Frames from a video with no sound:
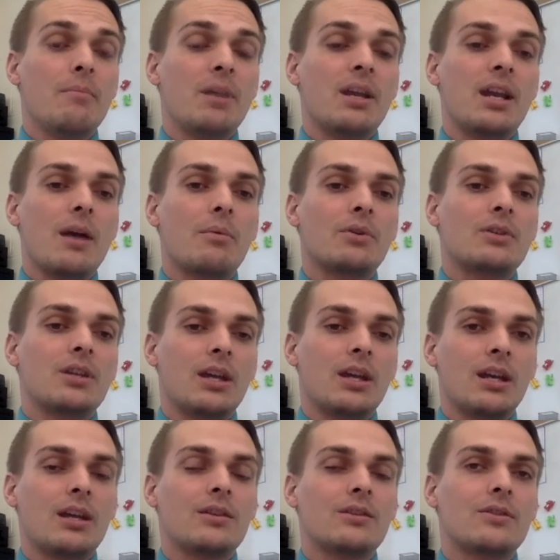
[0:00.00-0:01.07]
Being able to
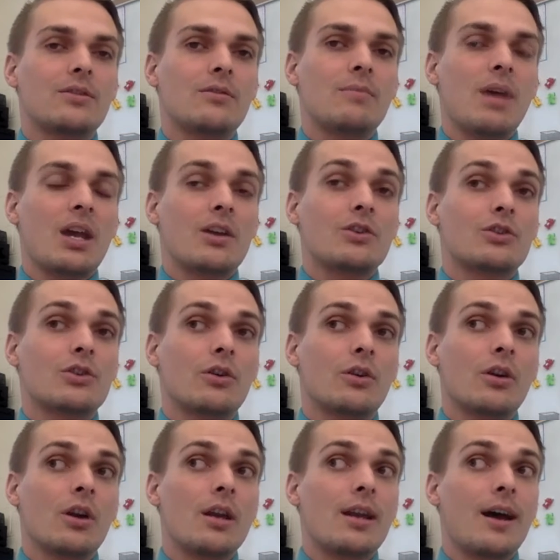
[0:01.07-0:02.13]
get into making
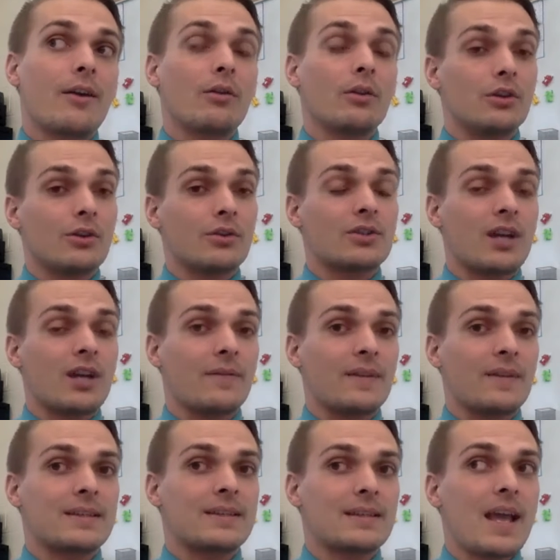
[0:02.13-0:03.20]
sure not only your stuff
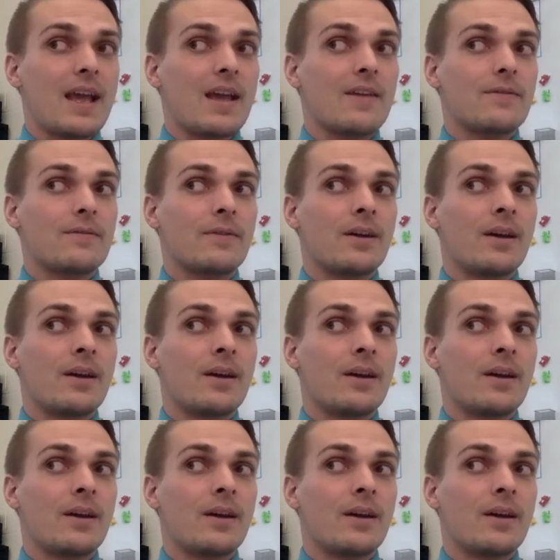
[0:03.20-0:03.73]
is safe,